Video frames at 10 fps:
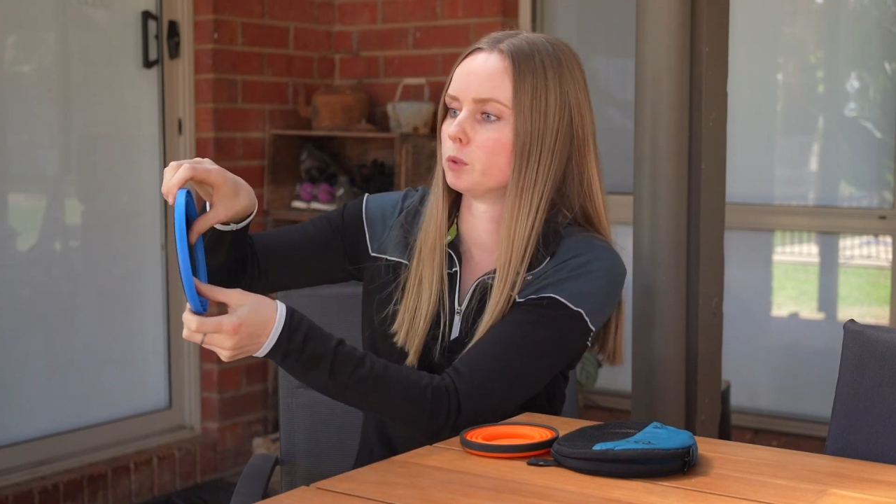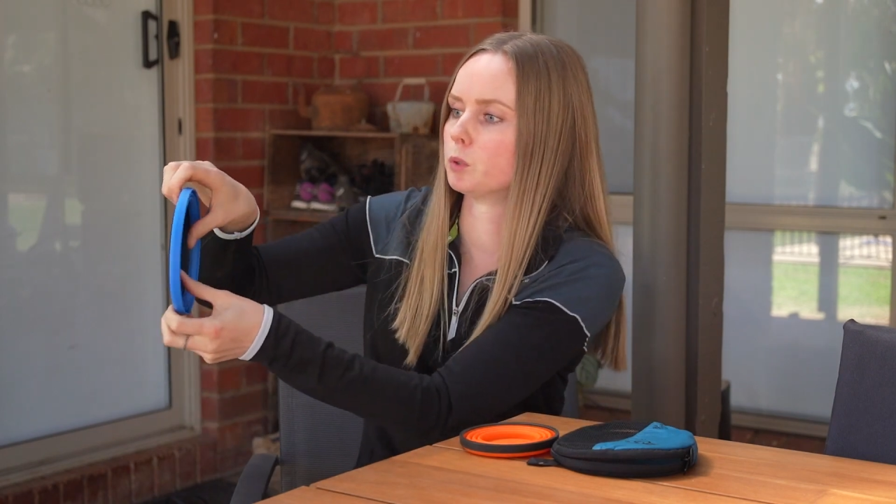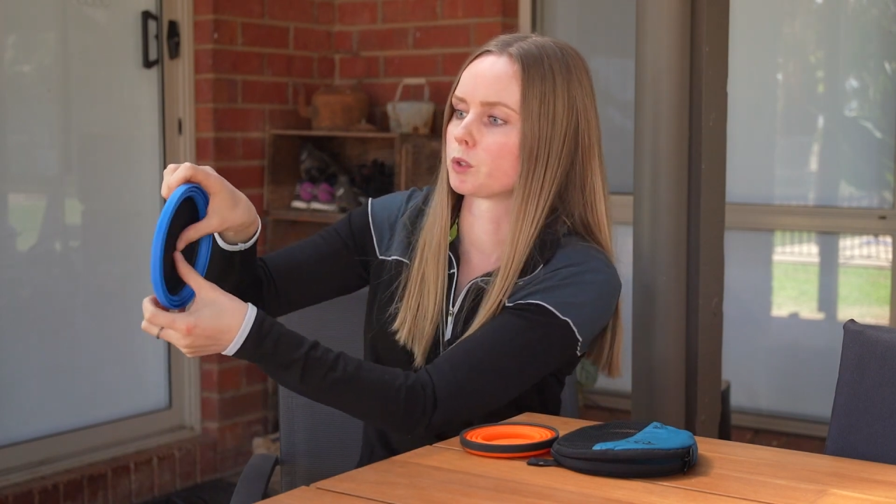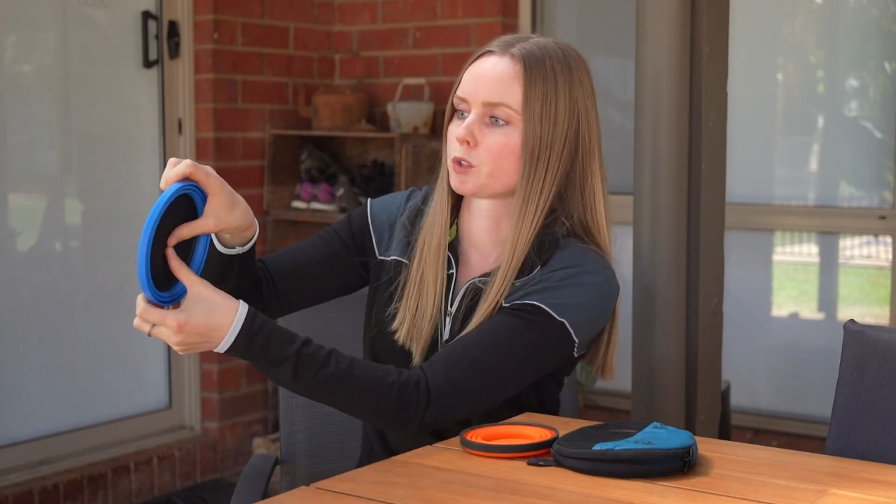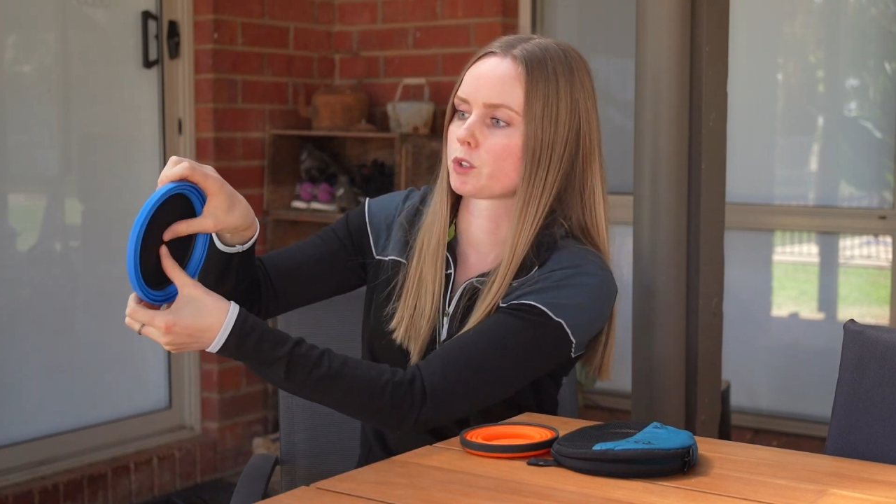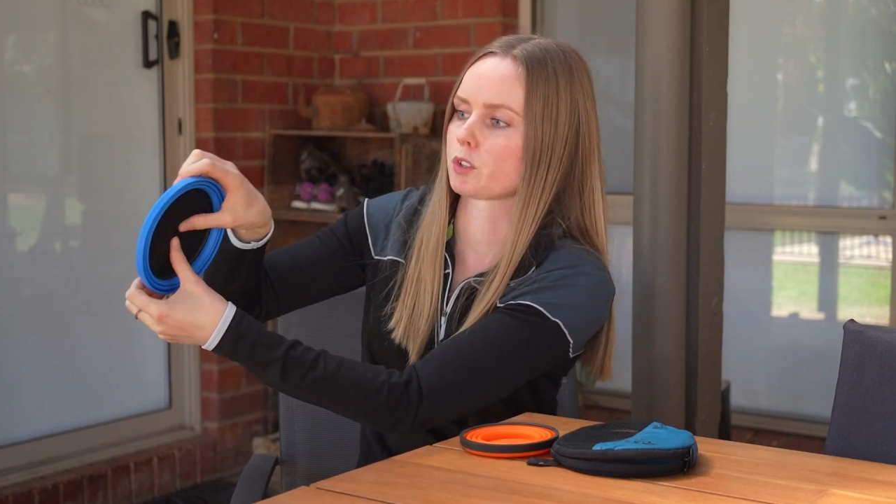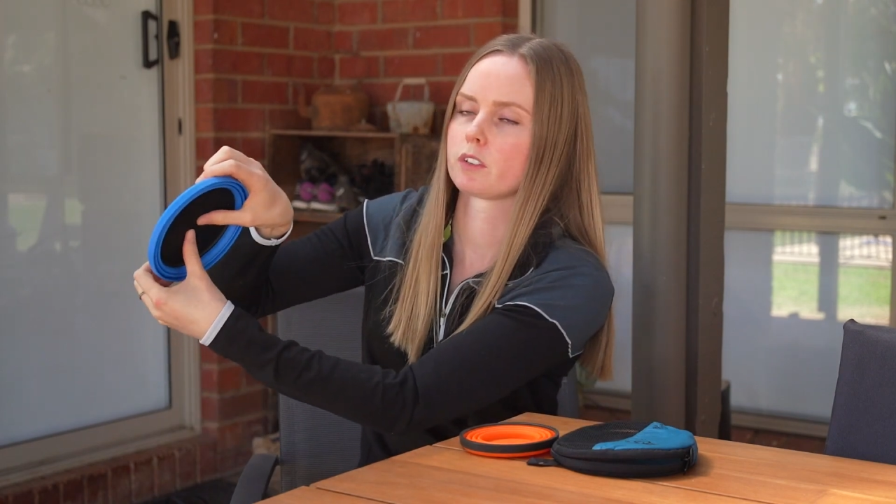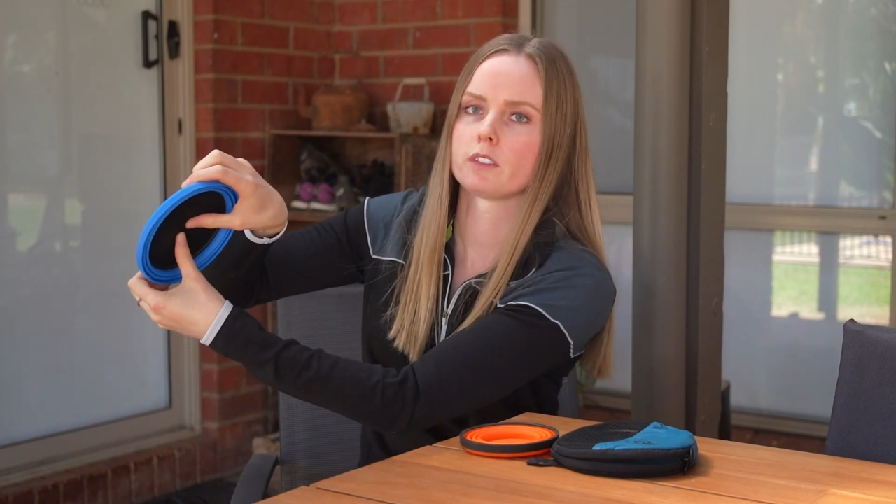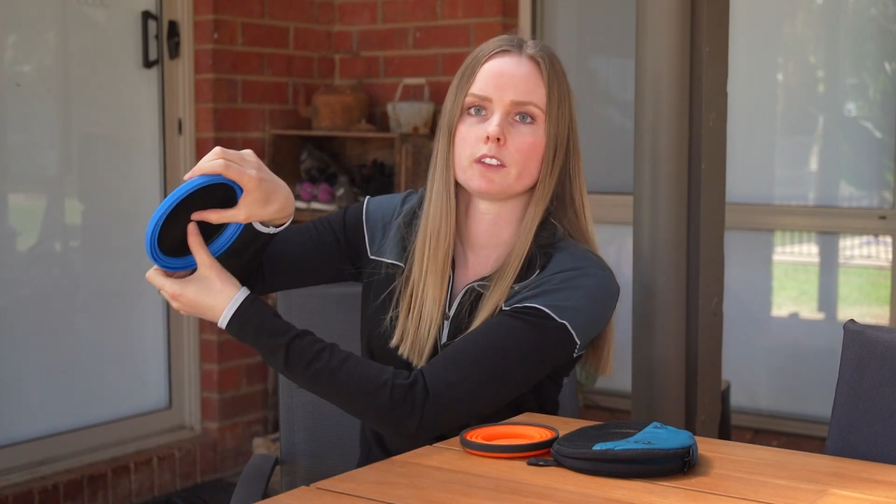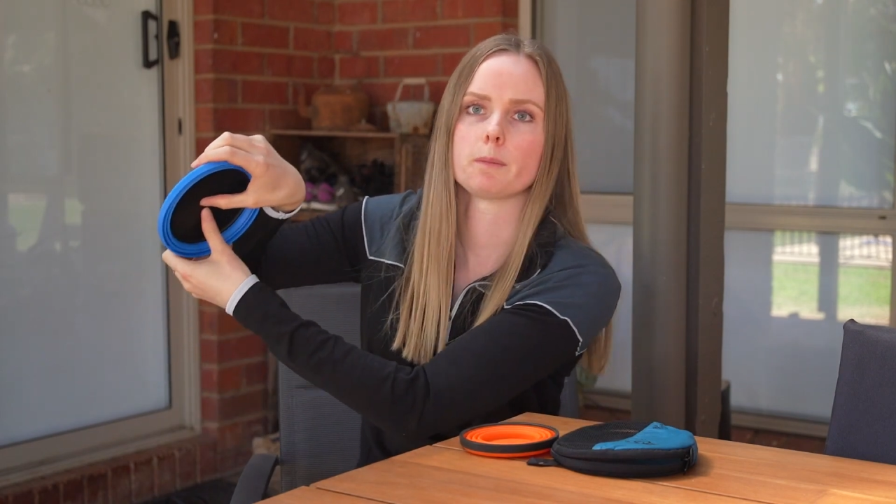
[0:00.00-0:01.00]
push
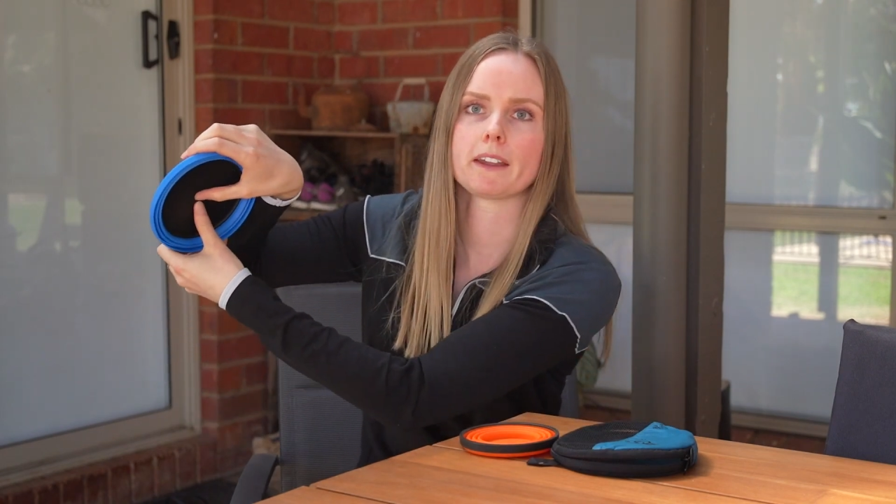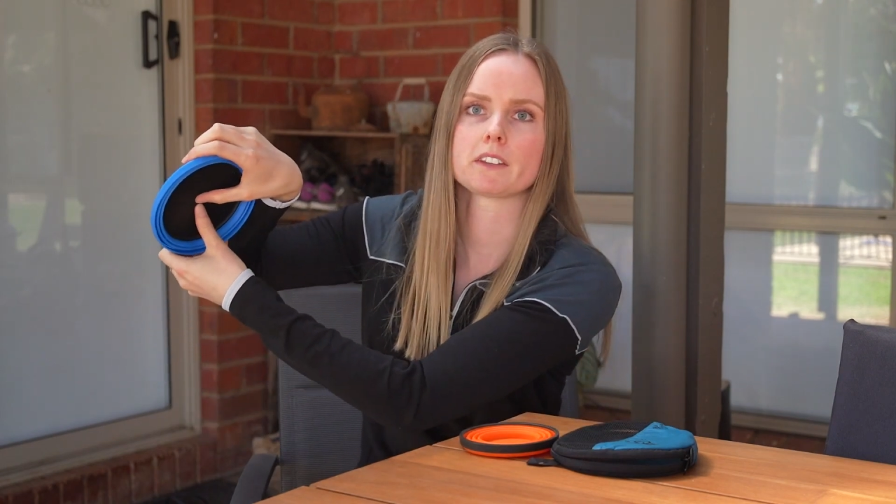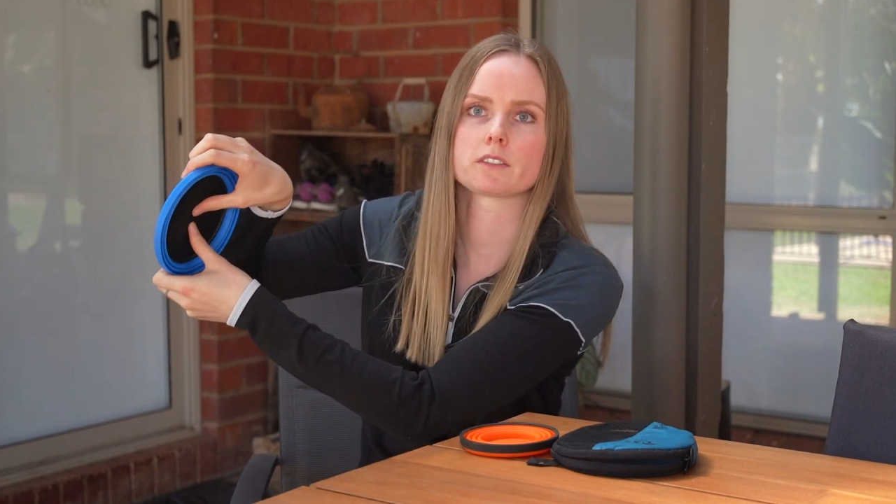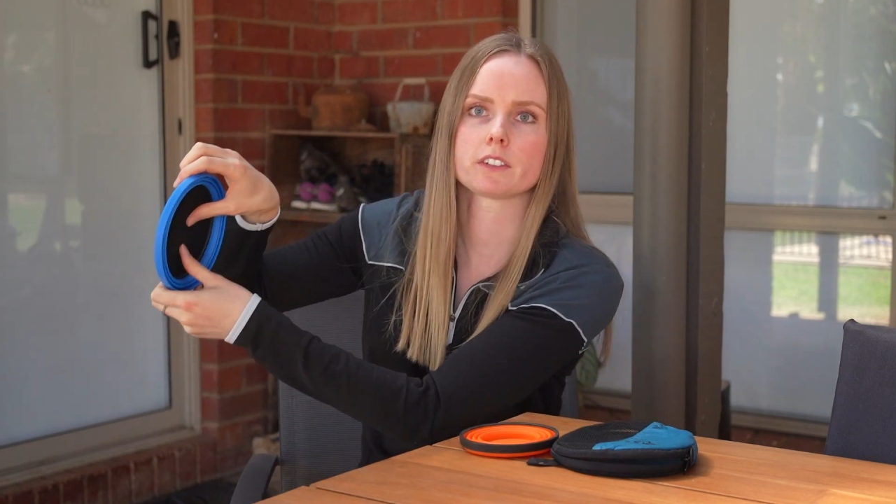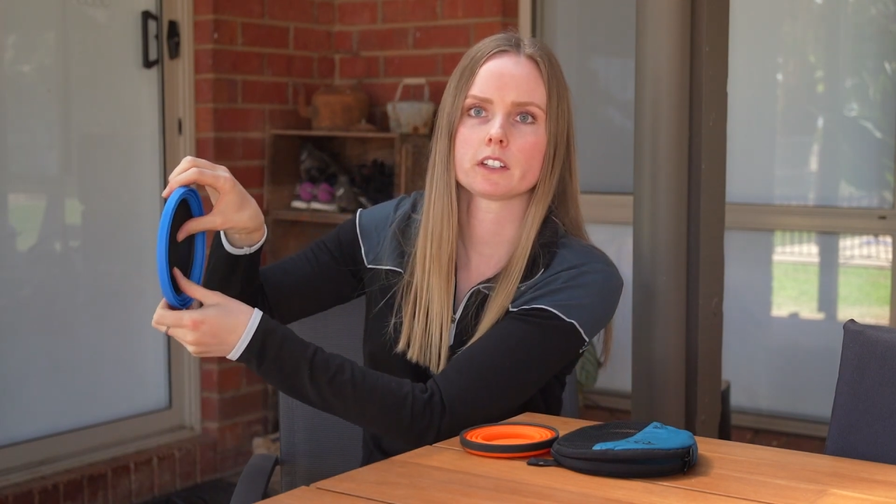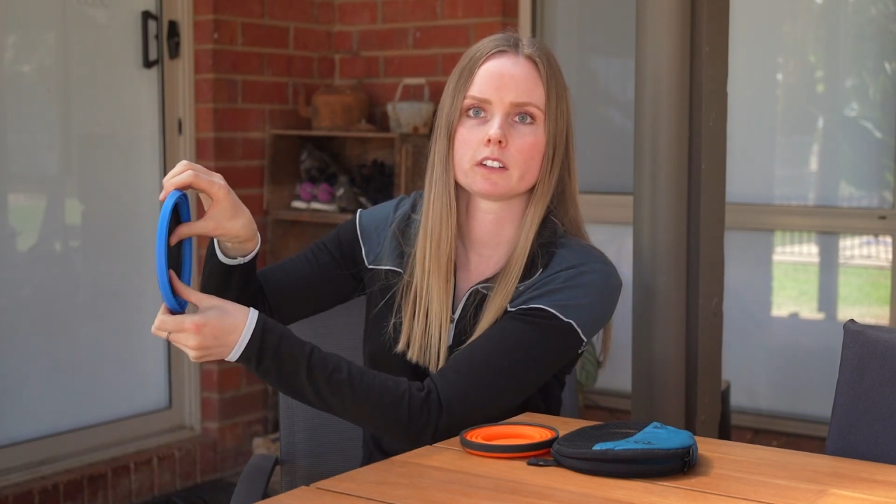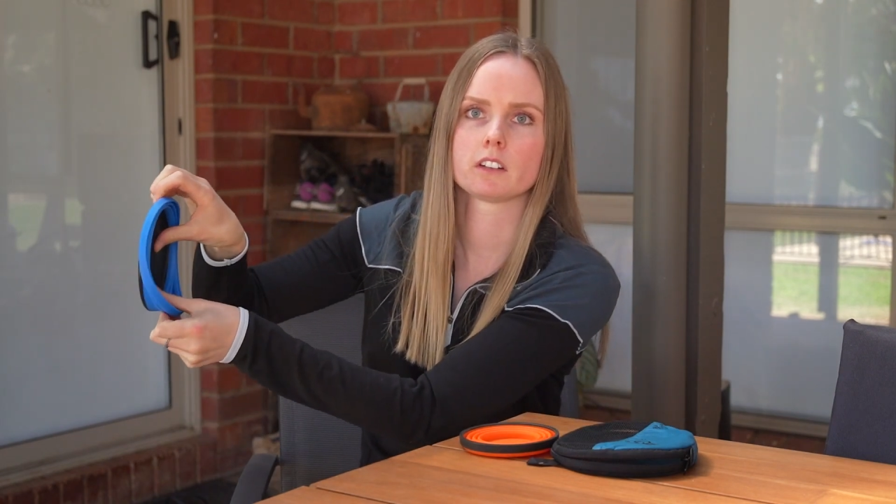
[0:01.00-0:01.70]
the base of it.